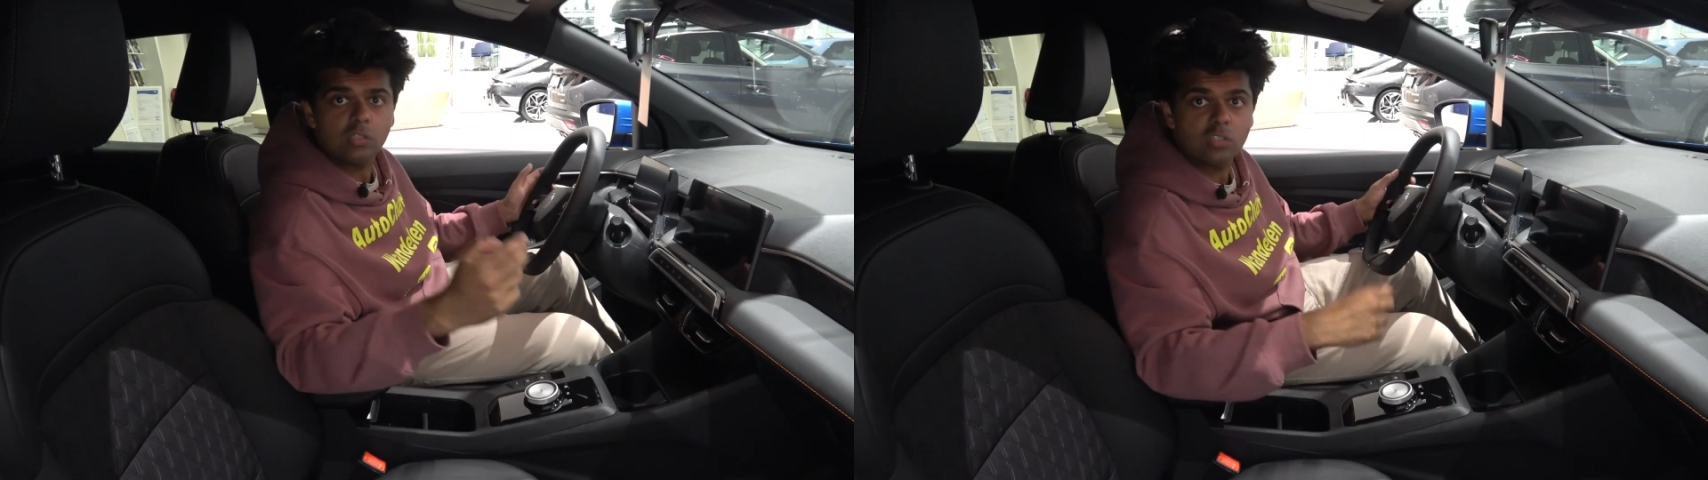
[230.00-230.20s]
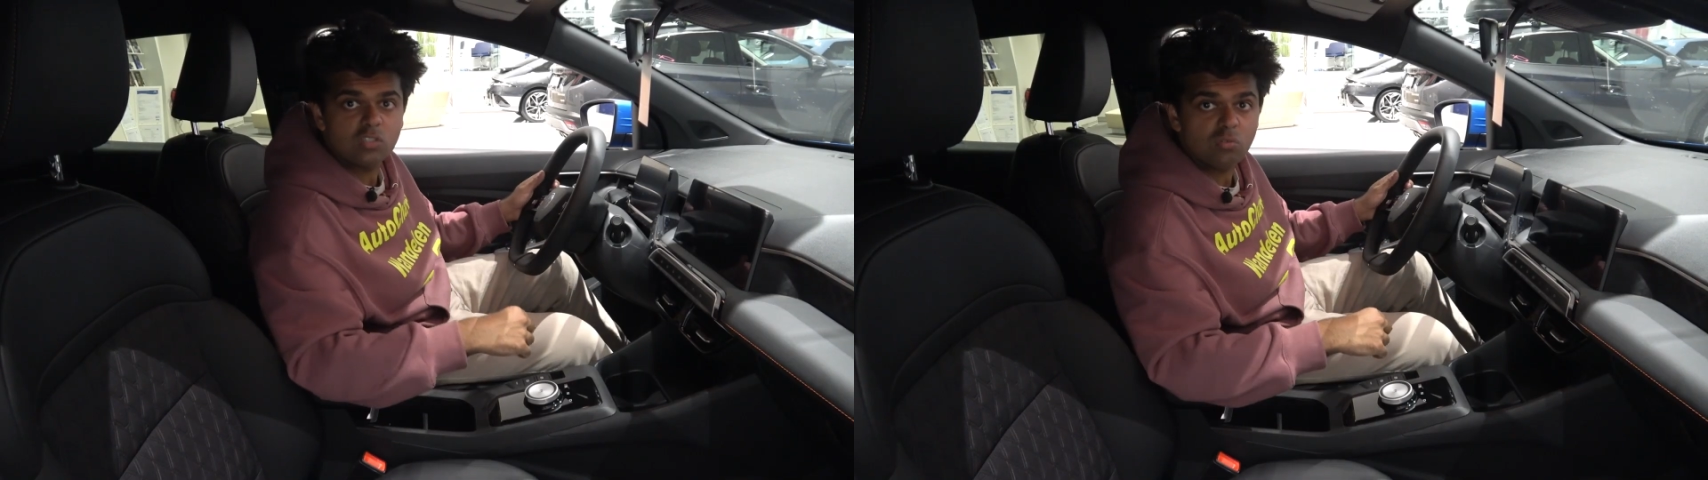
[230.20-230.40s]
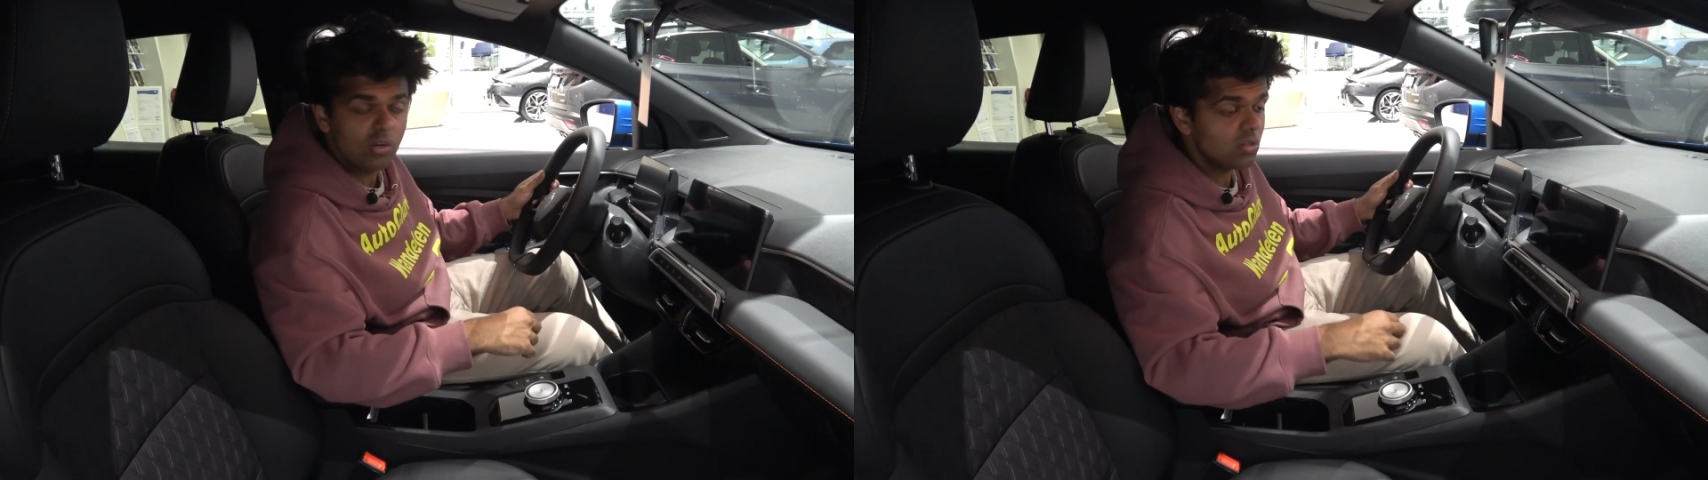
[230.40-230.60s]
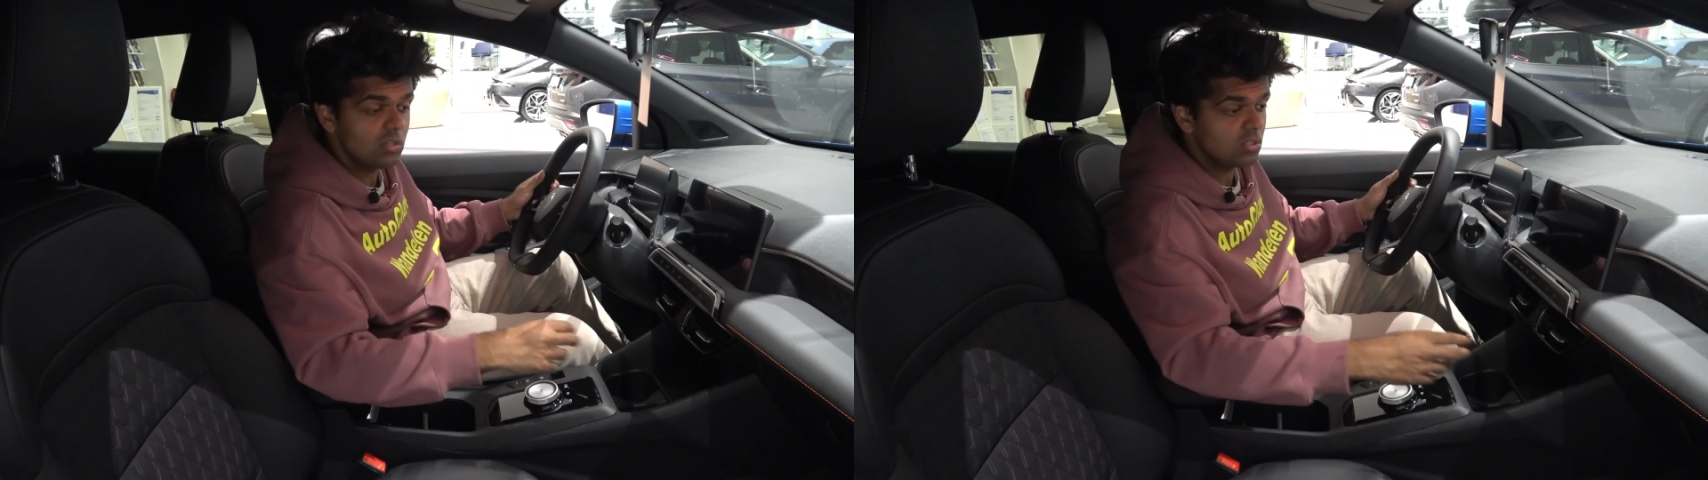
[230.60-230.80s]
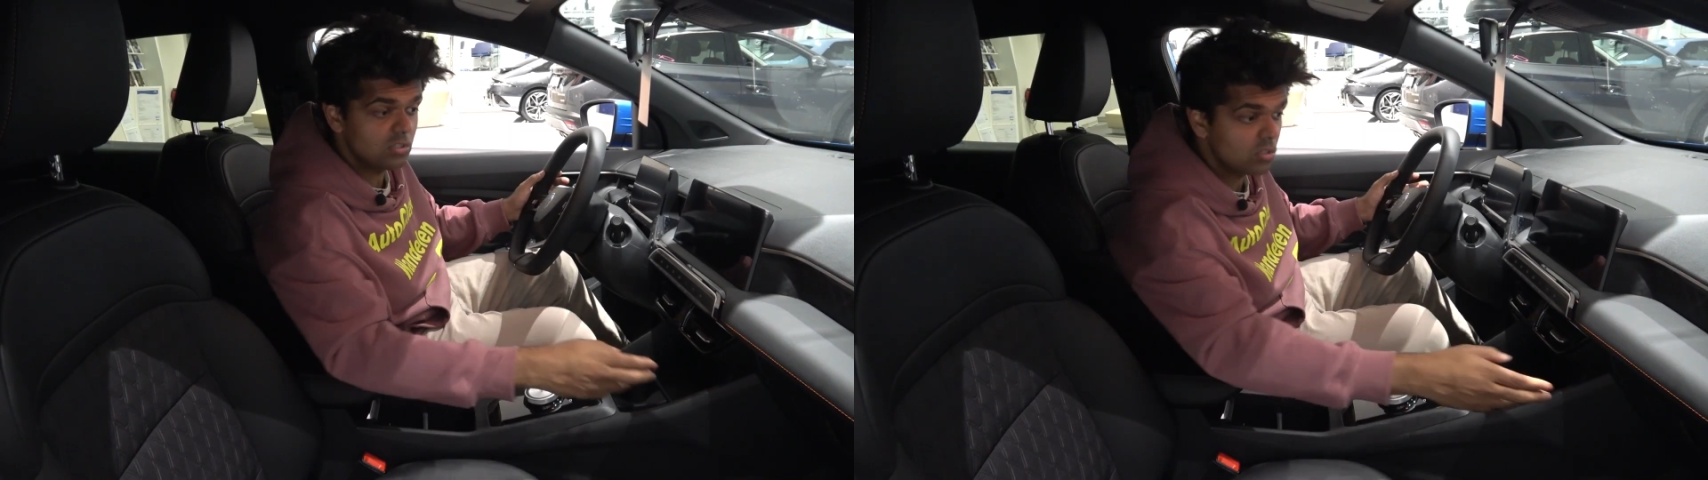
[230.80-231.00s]
It's as great.
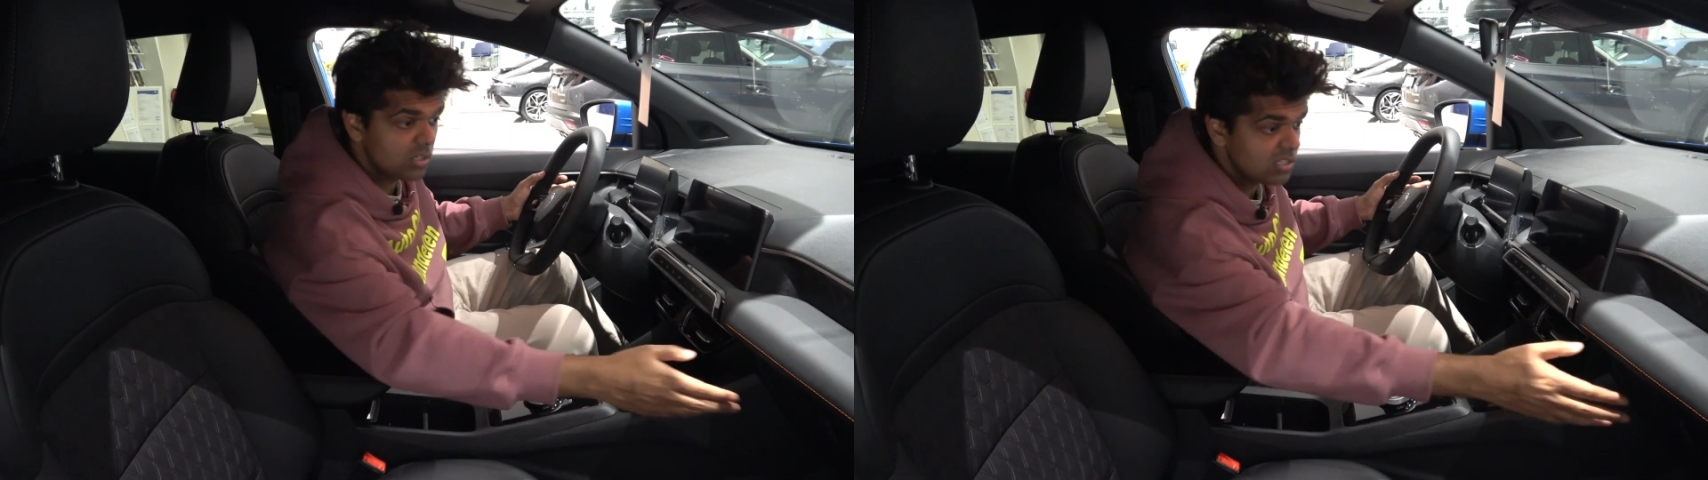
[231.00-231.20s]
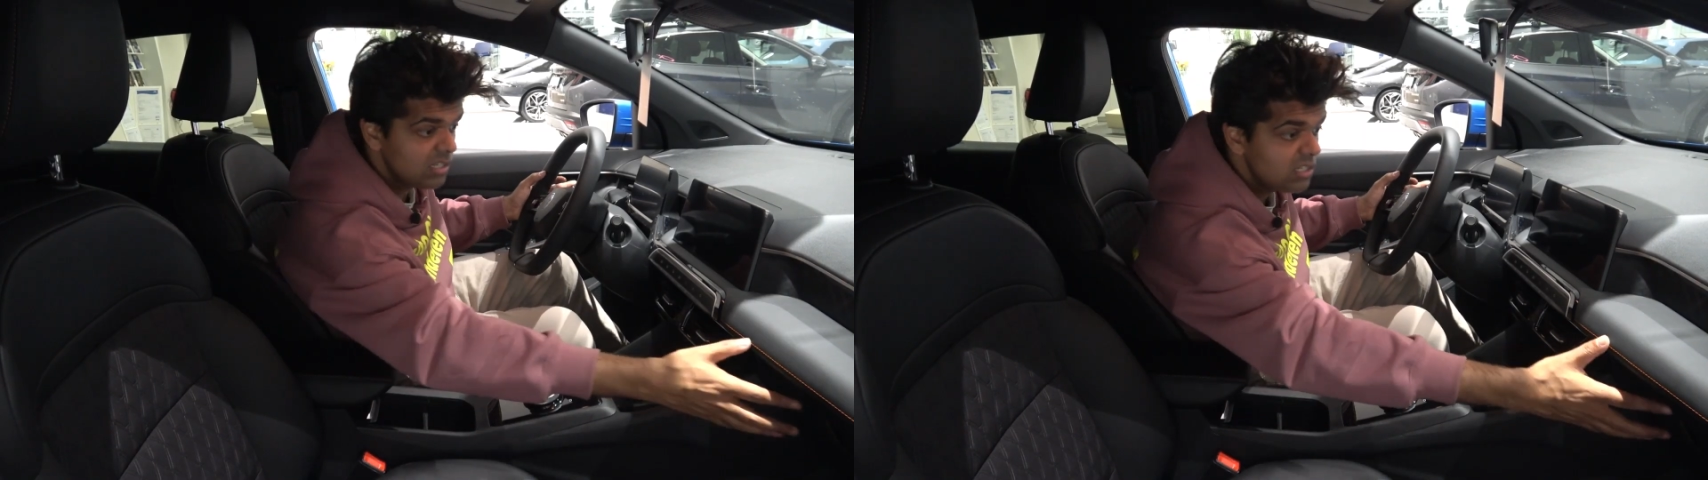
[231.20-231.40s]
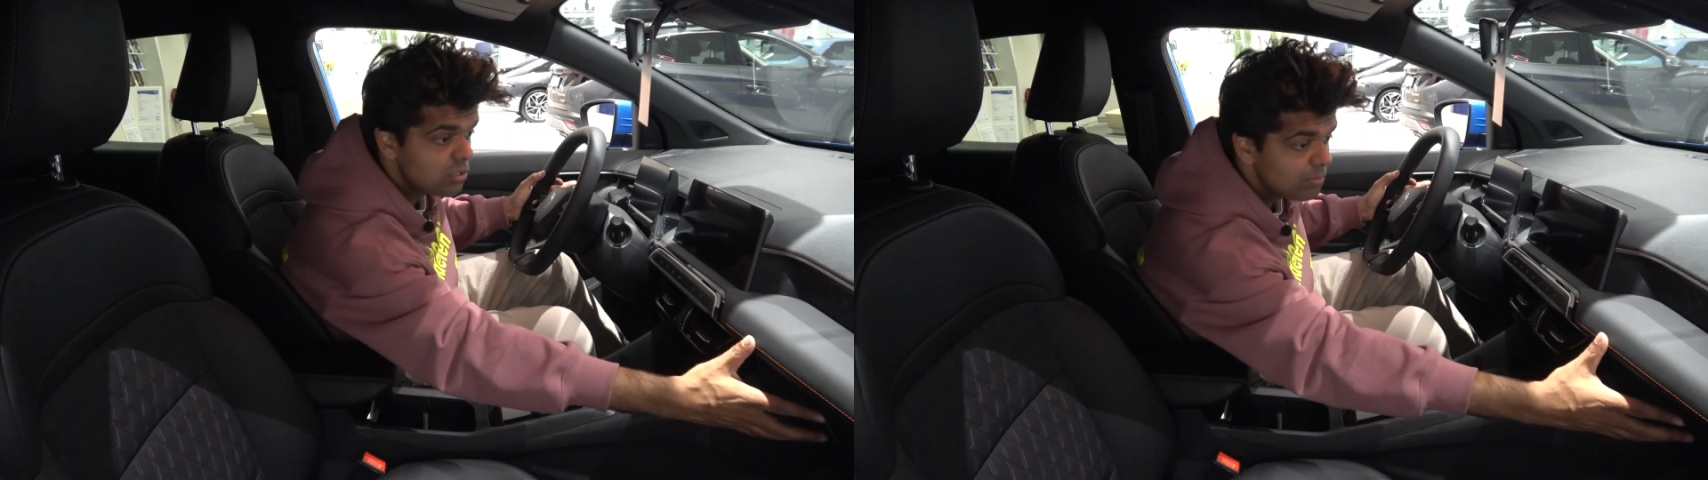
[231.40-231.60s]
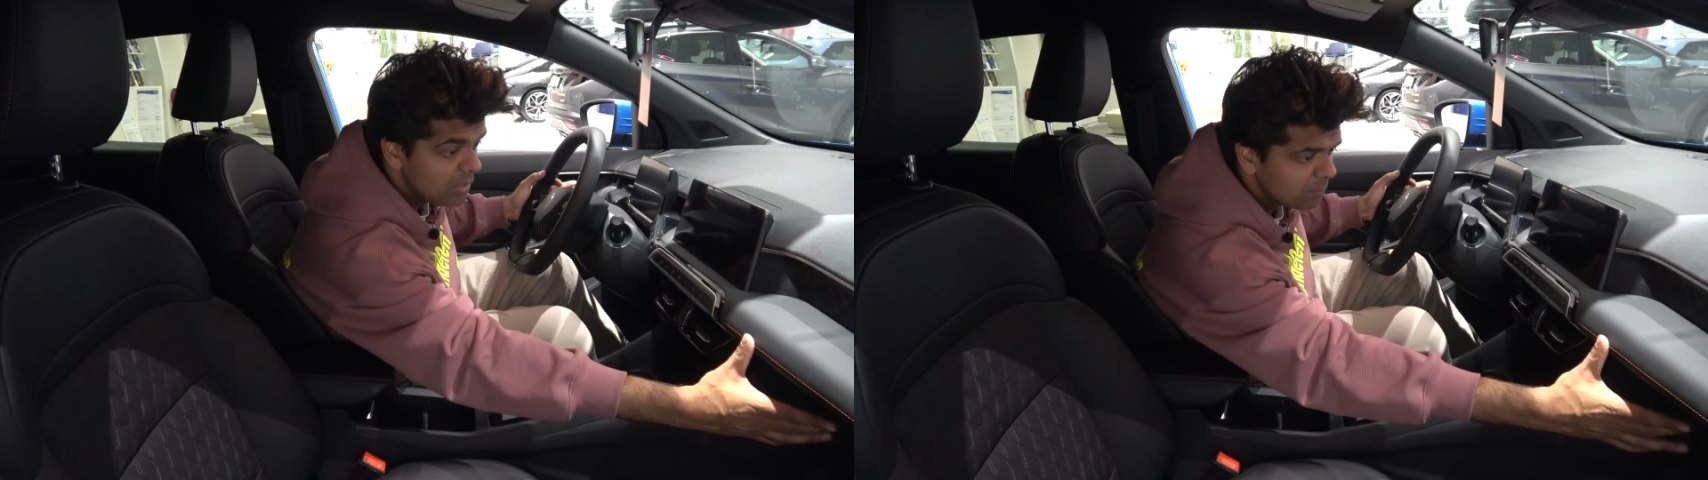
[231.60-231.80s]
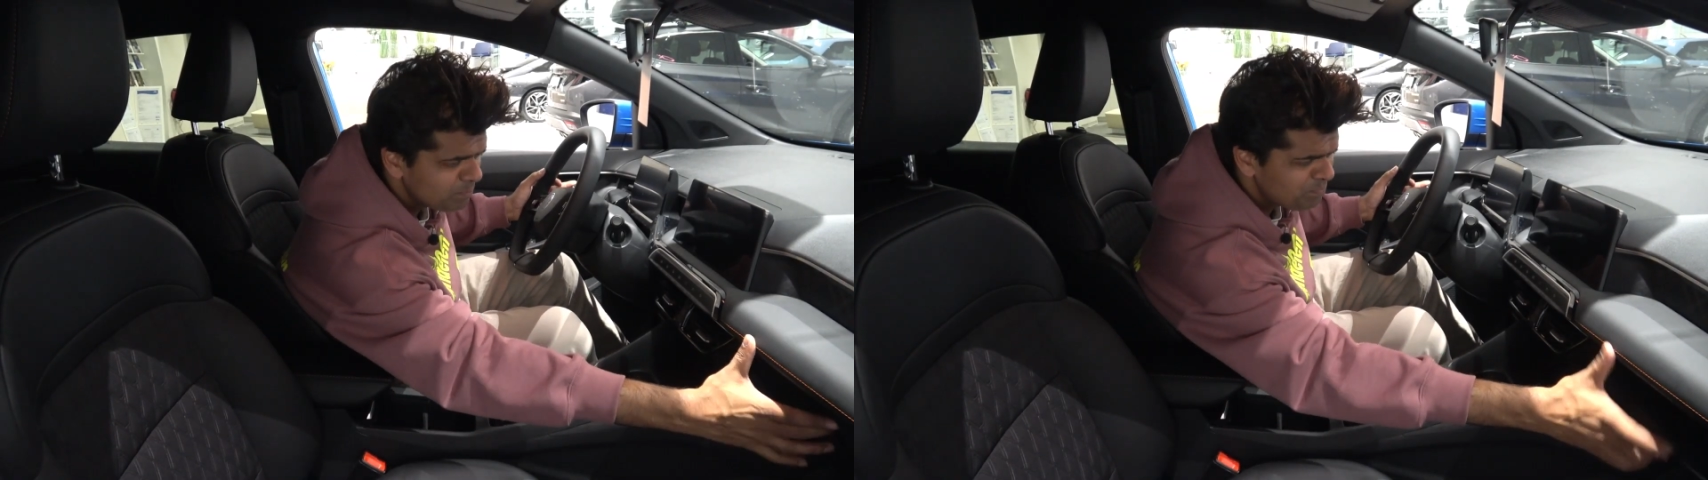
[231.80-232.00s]
It's as good as it needs to be.